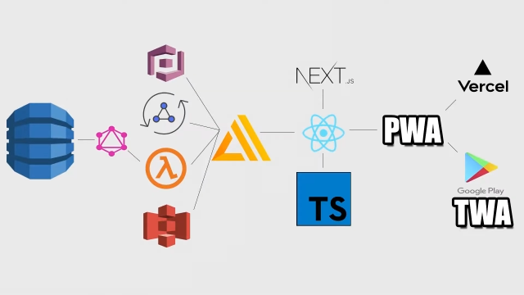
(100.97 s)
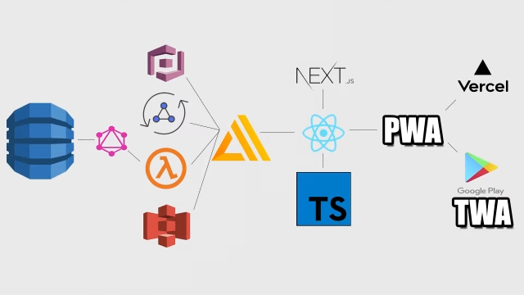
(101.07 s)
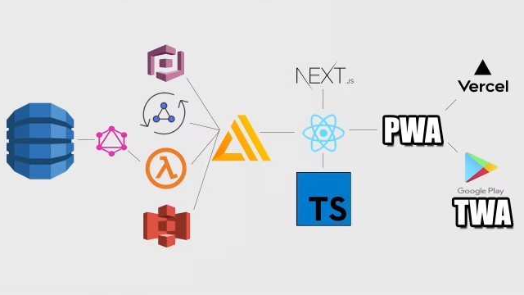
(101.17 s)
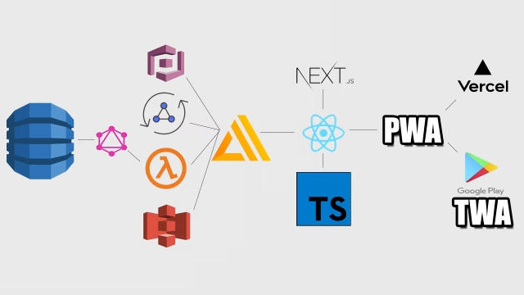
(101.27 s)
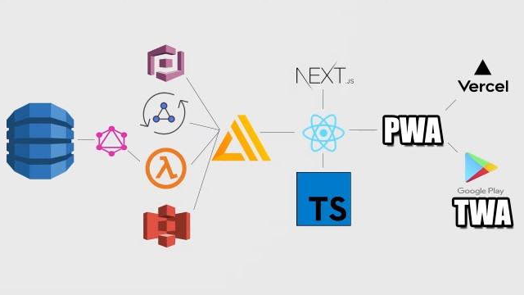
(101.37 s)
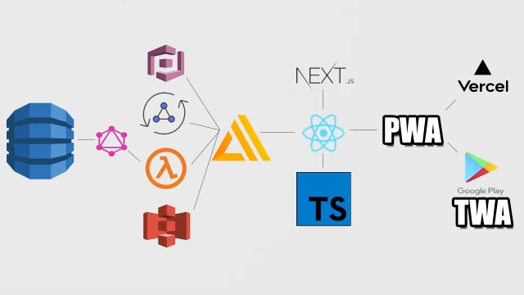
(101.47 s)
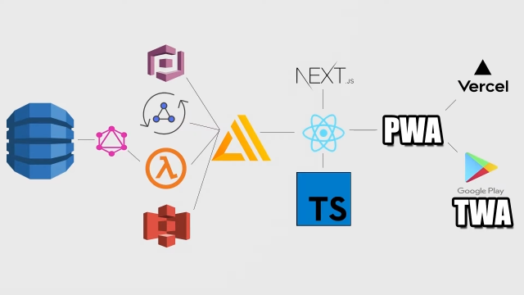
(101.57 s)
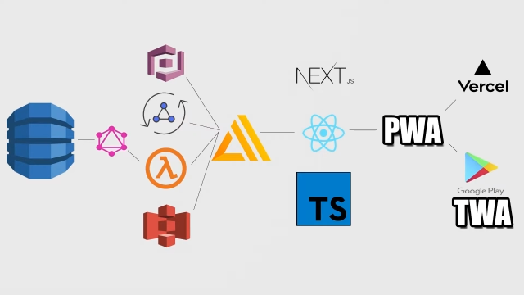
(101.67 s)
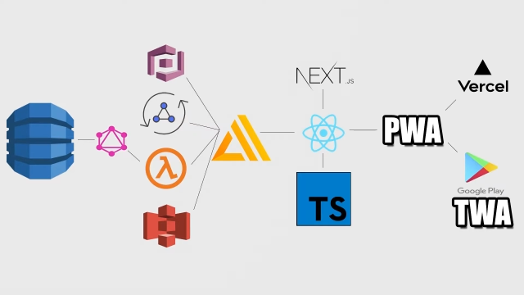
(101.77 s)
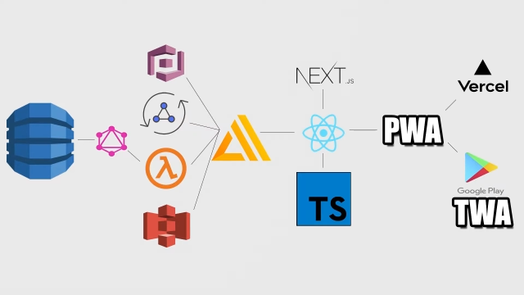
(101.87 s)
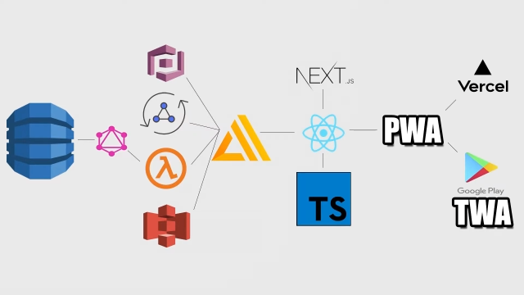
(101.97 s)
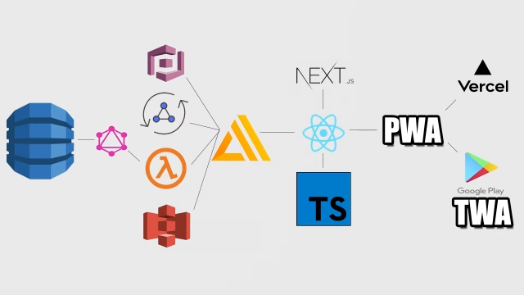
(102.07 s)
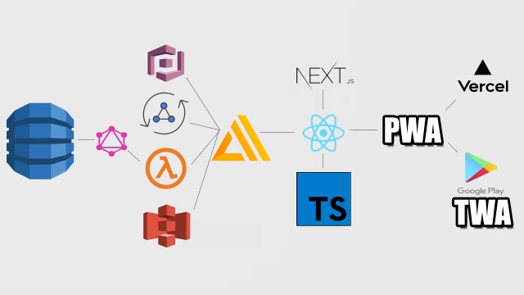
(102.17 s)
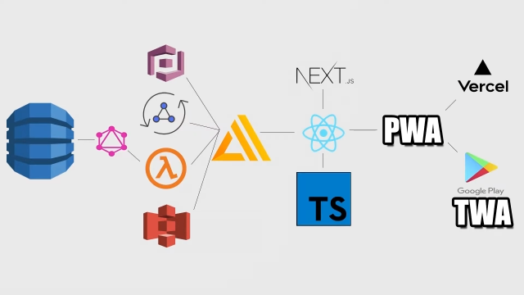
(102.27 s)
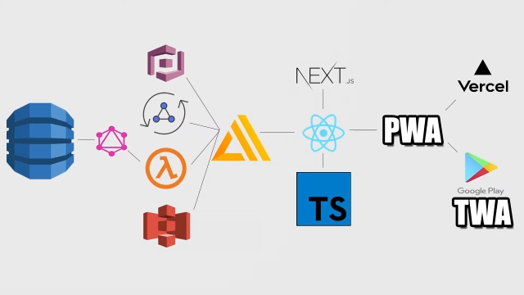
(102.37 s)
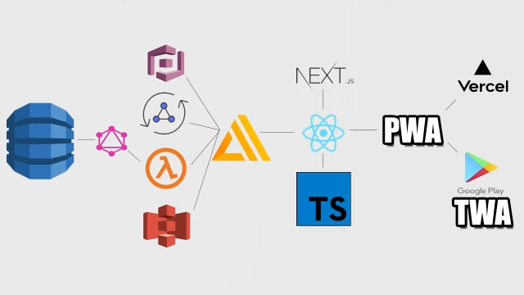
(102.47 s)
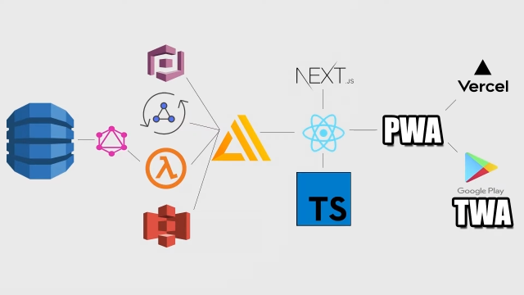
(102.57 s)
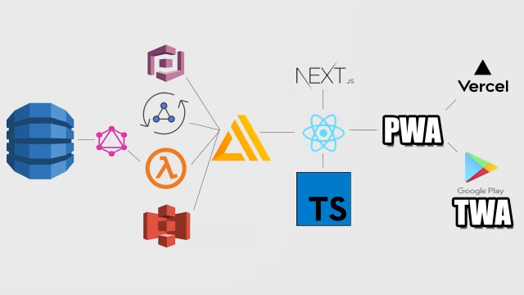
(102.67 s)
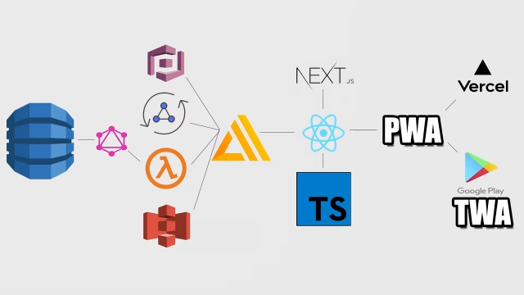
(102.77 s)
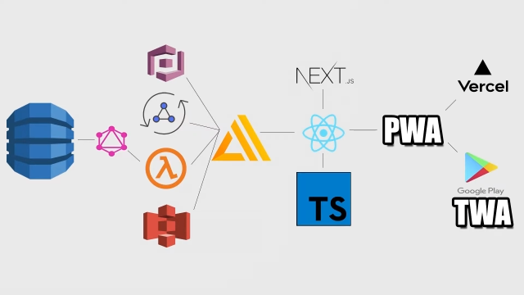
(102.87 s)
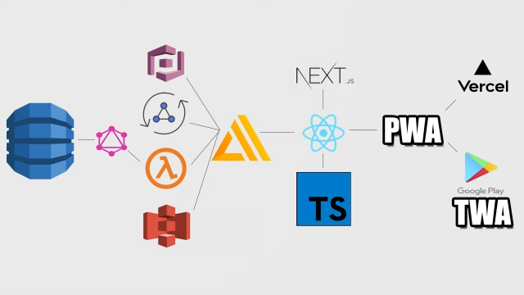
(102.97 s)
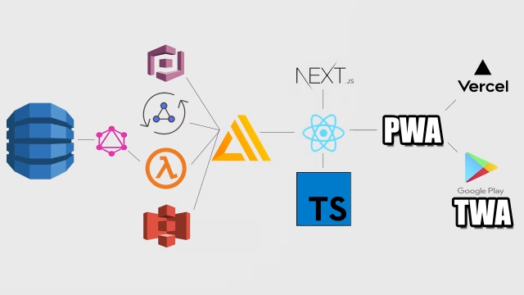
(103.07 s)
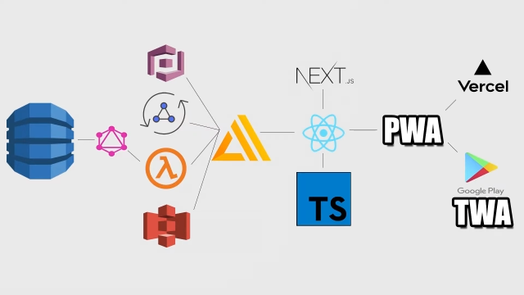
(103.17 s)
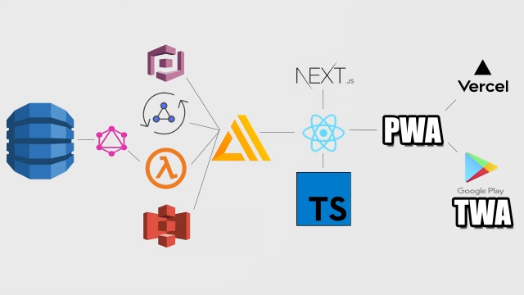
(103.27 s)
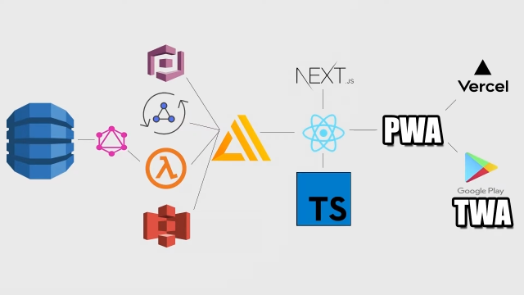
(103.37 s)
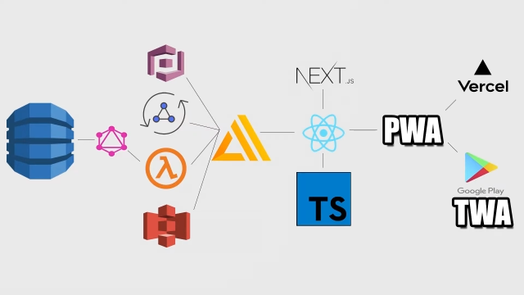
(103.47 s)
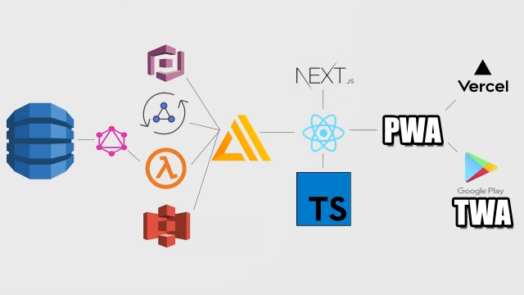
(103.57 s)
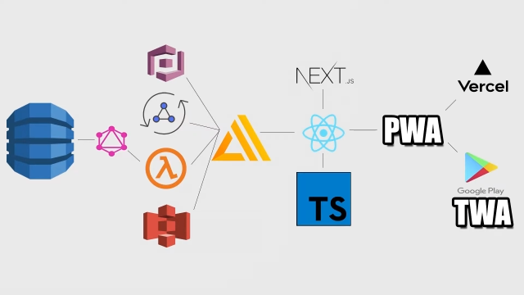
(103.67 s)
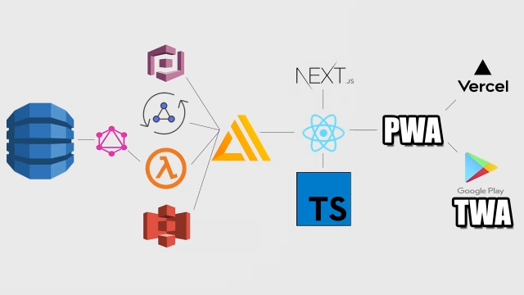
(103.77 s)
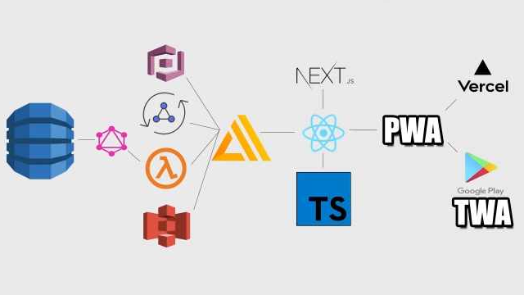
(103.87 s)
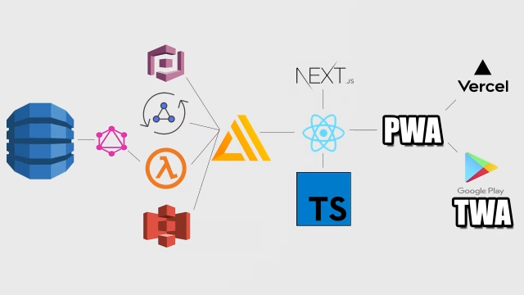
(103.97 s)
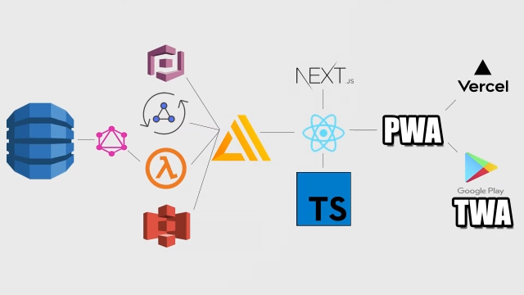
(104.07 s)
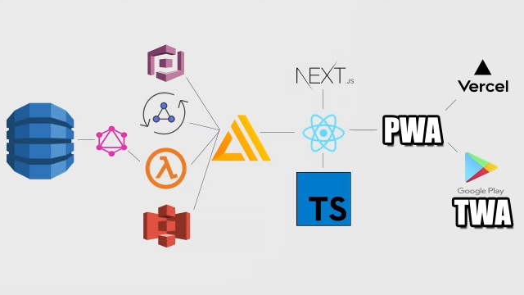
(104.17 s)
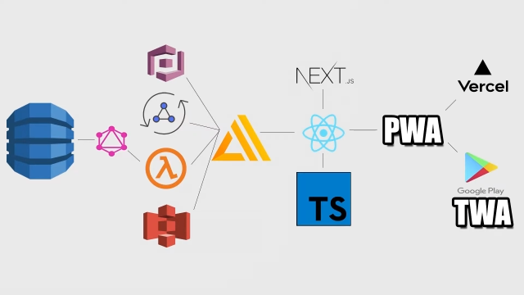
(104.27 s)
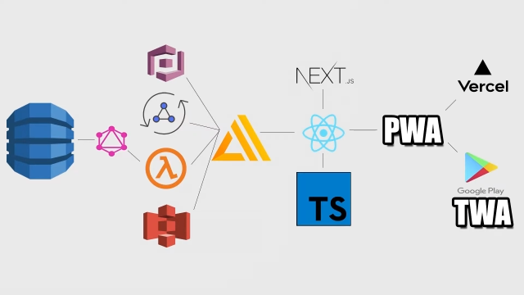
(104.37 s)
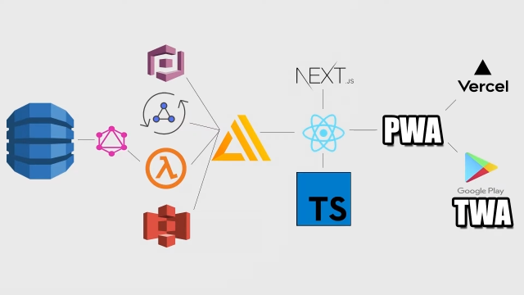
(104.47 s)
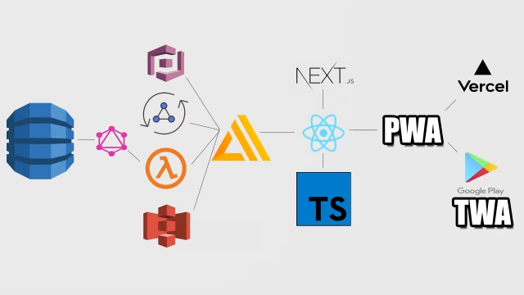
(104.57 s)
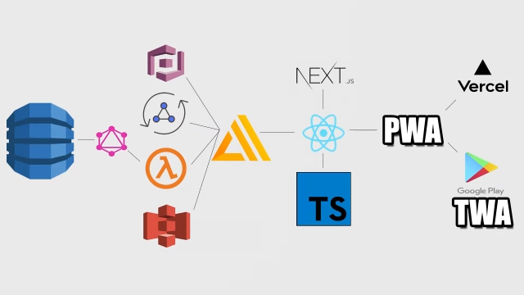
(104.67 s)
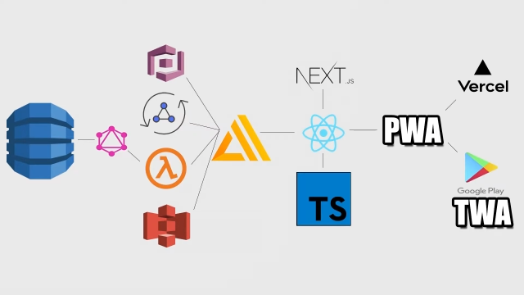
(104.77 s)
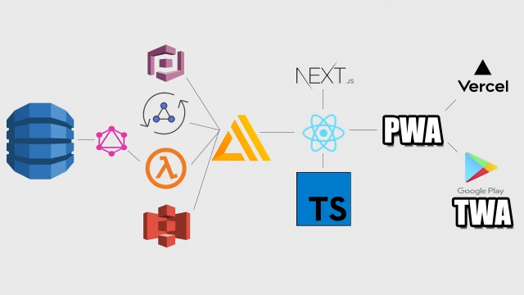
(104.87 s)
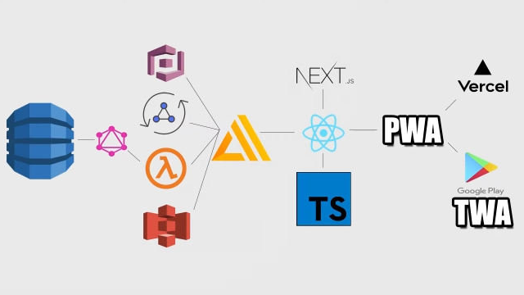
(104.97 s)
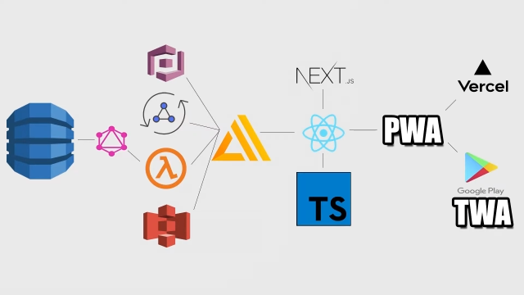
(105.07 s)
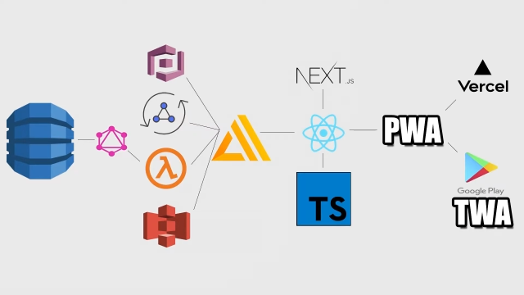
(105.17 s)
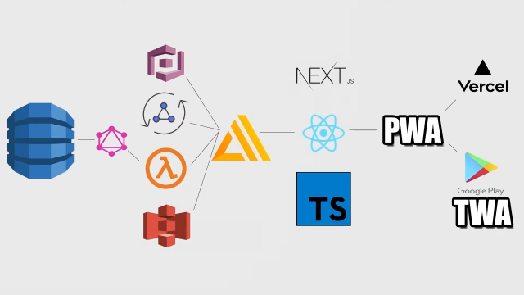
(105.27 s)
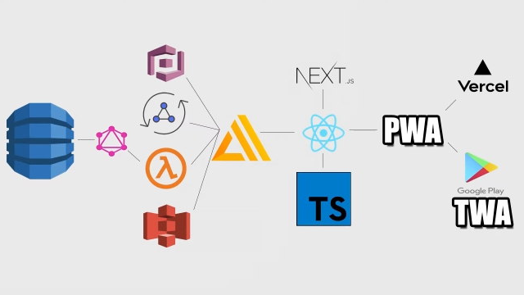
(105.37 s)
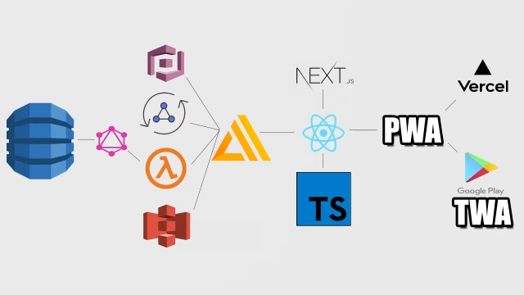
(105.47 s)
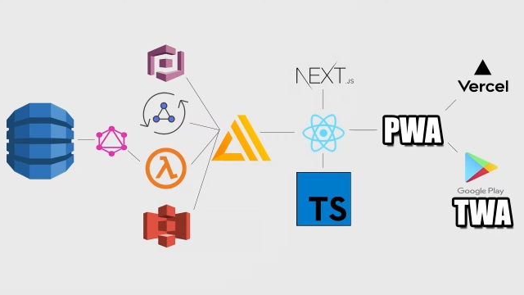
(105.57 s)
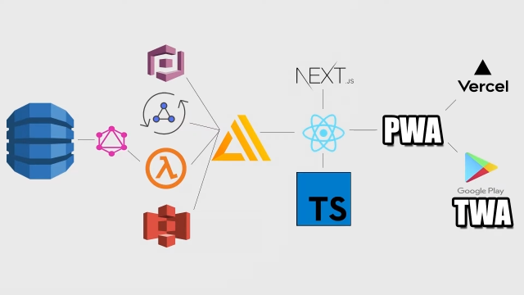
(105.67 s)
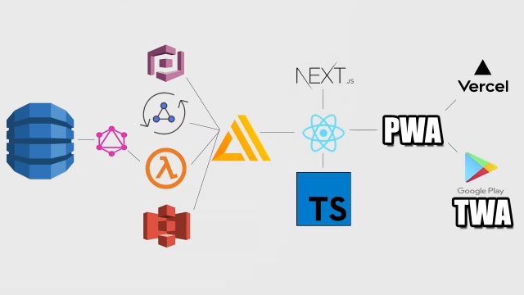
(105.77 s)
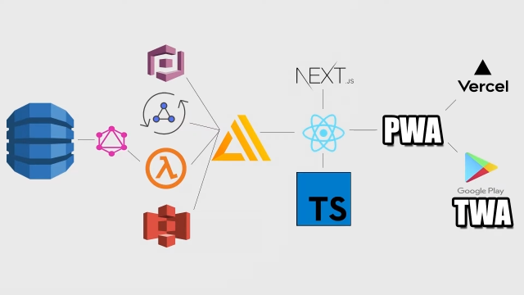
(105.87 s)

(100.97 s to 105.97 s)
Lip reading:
[unreadable: no face in view]